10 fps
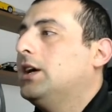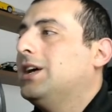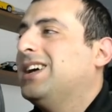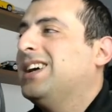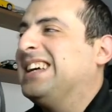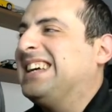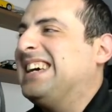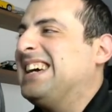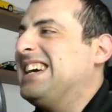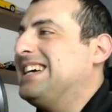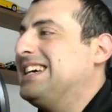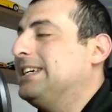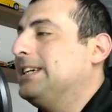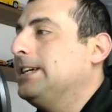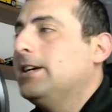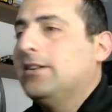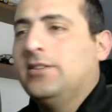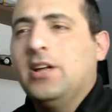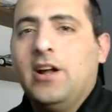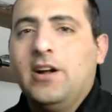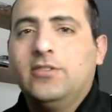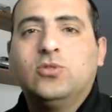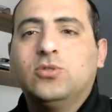There are two